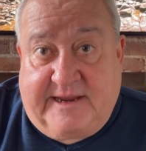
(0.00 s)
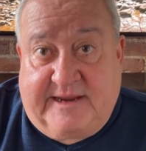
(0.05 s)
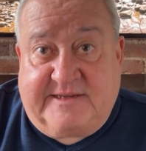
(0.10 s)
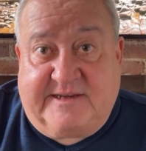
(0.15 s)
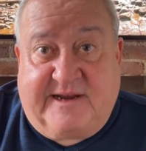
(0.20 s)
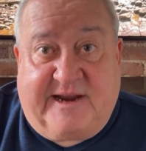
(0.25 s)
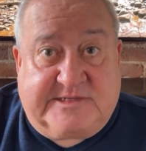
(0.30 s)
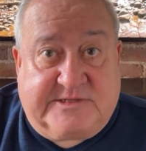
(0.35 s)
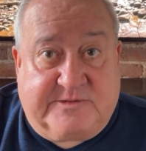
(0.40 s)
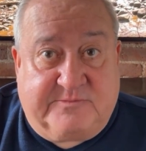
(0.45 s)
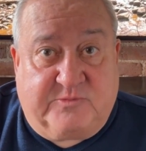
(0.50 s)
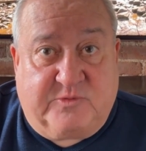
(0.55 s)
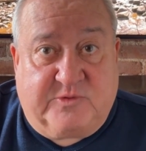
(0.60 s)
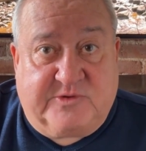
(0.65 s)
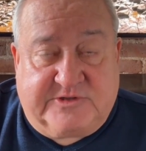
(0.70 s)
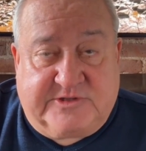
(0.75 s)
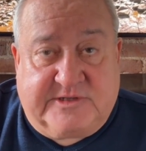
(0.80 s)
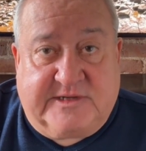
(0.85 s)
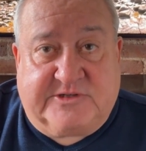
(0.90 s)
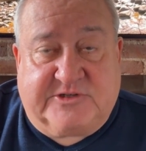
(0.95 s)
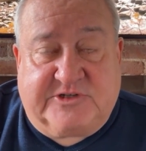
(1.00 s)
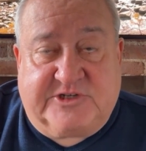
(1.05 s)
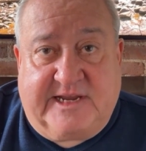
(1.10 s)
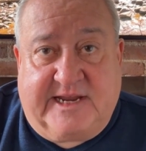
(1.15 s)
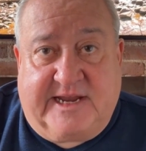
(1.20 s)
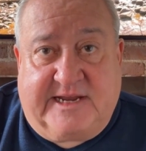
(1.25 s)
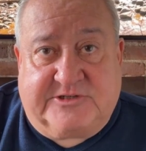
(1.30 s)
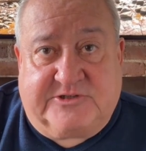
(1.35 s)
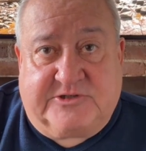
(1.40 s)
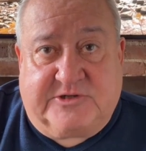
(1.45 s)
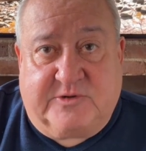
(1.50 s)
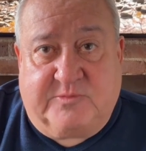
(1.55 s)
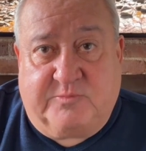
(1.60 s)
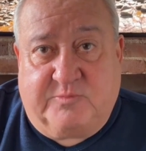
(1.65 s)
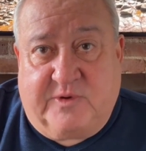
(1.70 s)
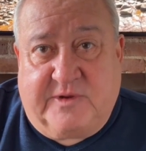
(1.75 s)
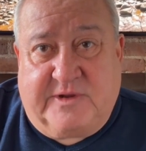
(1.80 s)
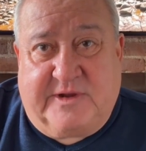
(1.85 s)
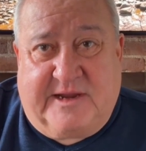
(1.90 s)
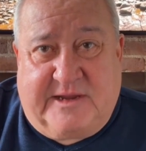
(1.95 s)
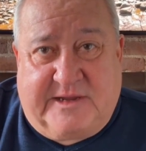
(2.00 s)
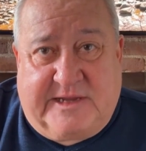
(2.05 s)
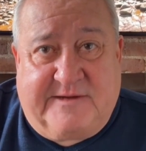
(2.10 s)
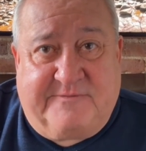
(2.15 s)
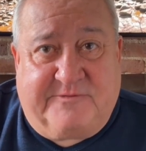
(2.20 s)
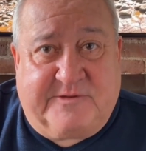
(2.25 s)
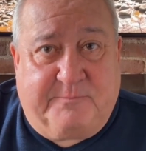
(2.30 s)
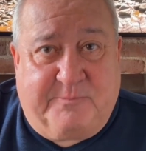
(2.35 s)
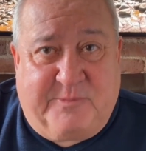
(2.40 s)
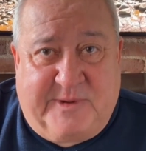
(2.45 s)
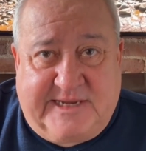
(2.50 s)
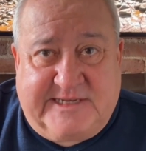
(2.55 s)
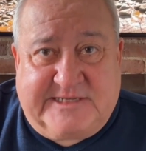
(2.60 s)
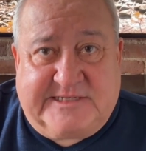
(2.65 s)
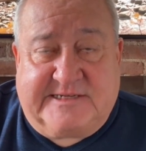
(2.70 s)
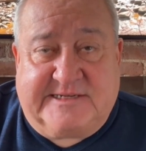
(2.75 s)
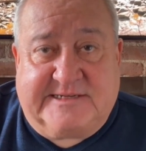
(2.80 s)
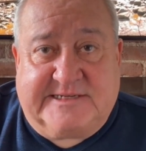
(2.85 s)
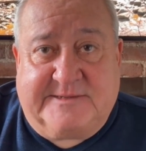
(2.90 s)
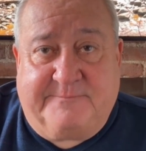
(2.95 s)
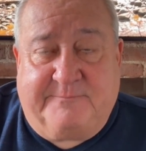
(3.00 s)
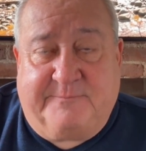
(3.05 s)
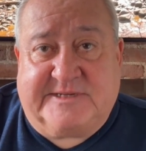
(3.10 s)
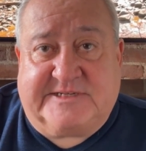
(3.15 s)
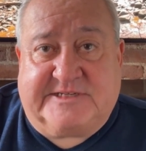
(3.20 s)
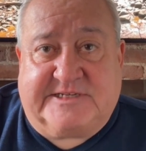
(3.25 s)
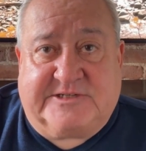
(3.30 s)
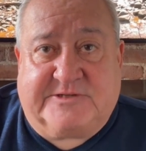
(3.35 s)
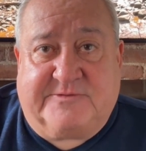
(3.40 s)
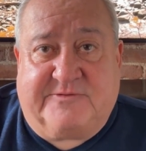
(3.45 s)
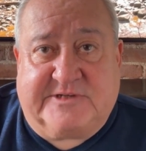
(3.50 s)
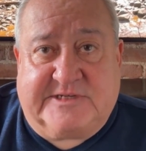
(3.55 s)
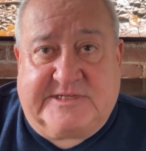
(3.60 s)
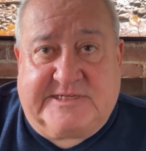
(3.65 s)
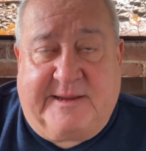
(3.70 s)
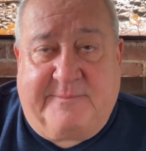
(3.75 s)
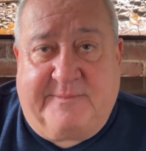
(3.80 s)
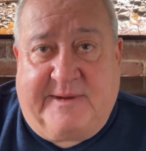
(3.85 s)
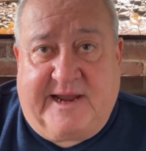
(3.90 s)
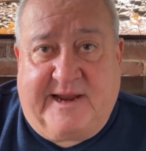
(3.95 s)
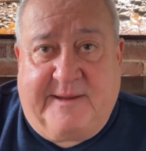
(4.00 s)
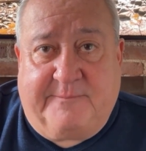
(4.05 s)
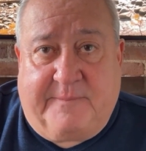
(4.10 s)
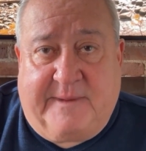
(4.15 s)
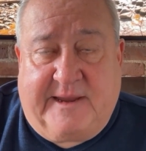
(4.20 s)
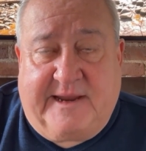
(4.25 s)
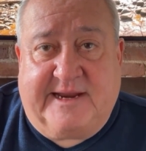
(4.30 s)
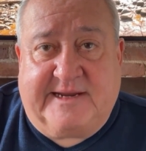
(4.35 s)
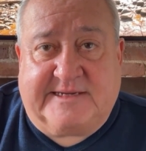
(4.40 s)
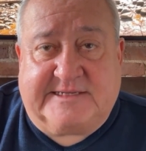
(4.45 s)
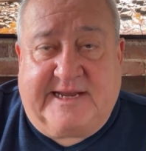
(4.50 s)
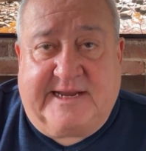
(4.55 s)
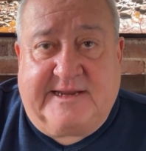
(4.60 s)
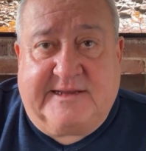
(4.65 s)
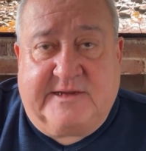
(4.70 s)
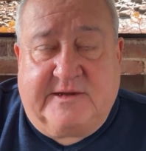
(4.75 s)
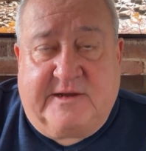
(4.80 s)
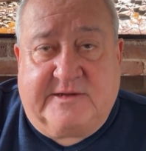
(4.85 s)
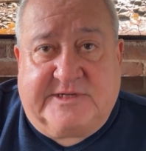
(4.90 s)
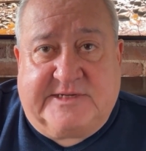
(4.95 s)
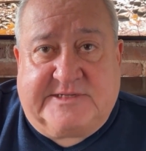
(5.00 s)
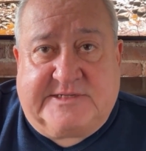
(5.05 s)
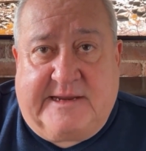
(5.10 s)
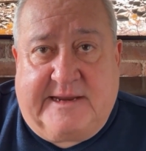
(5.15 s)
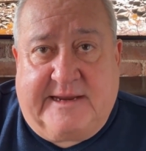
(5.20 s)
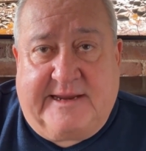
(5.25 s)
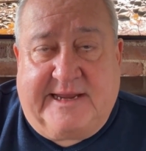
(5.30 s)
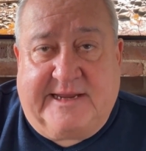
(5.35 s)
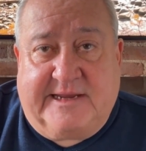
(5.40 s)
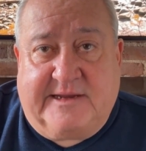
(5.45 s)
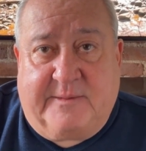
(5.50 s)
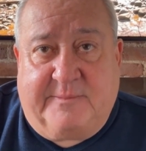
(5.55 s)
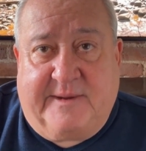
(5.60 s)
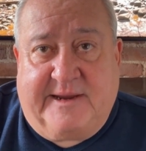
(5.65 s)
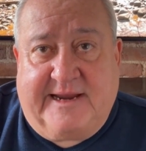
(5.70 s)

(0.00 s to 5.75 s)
Task Force Chair Sir Ron Khalifa praised the business for stepping up, saying they're not just economic